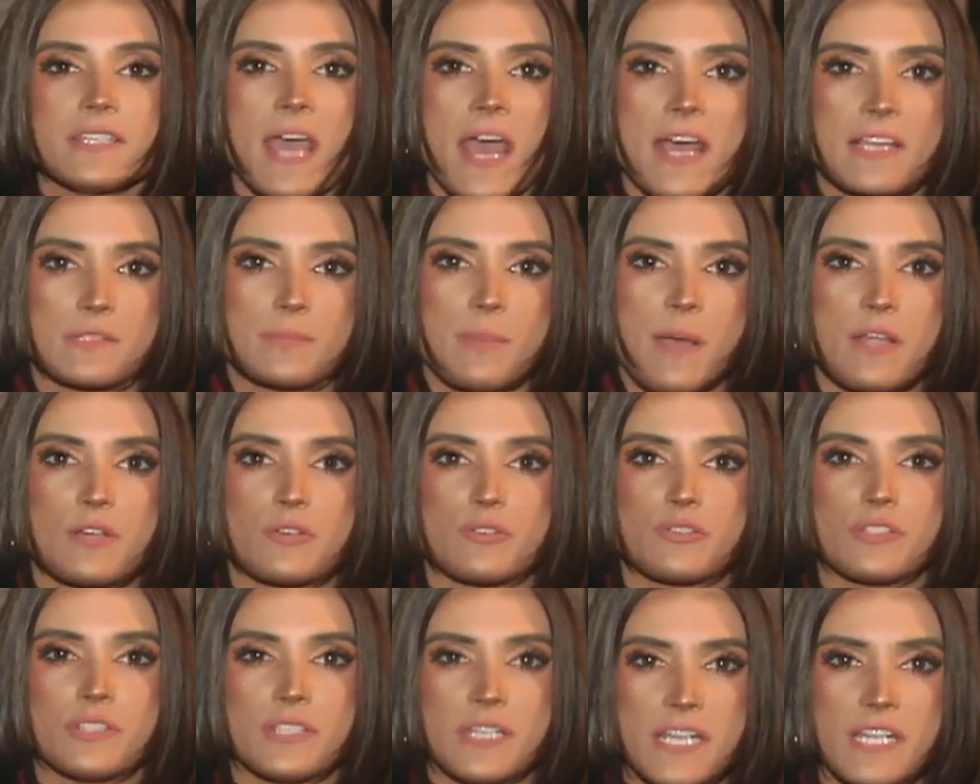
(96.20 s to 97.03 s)

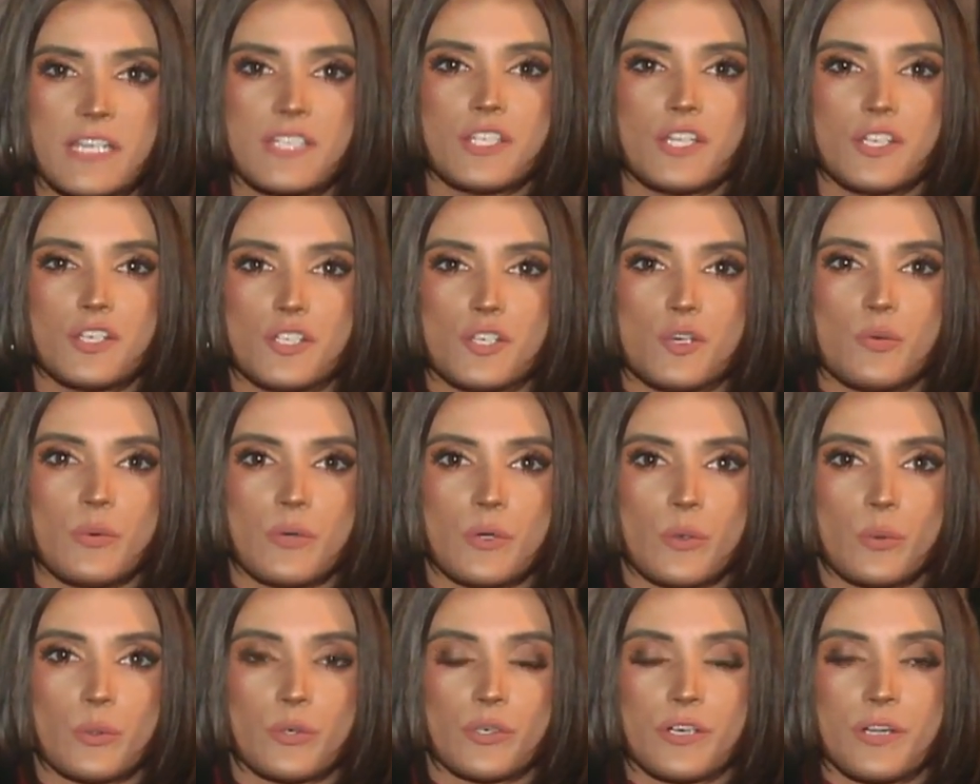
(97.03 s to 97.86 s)
taxpayers need to do
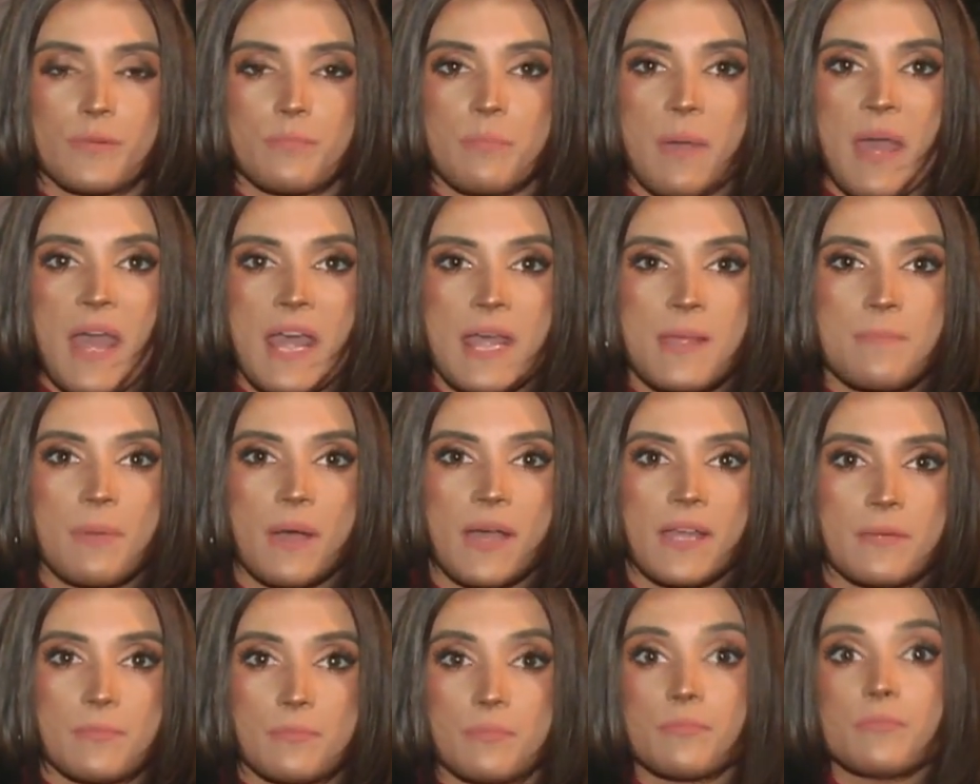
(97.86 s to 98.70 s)
in order to pay
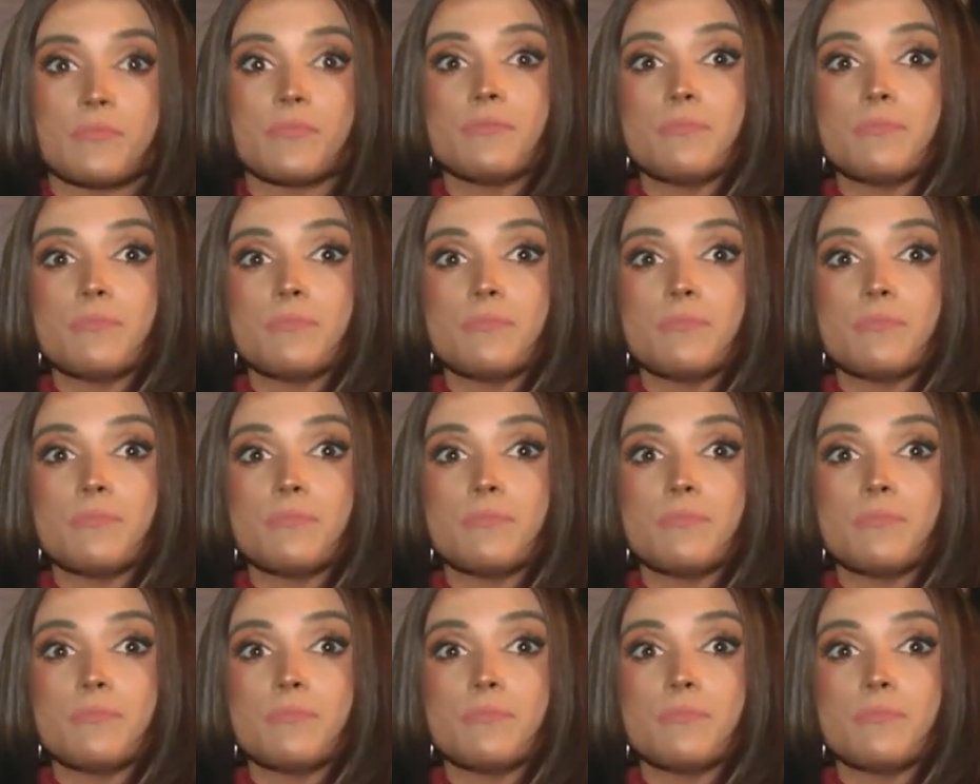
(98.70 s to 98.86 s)
by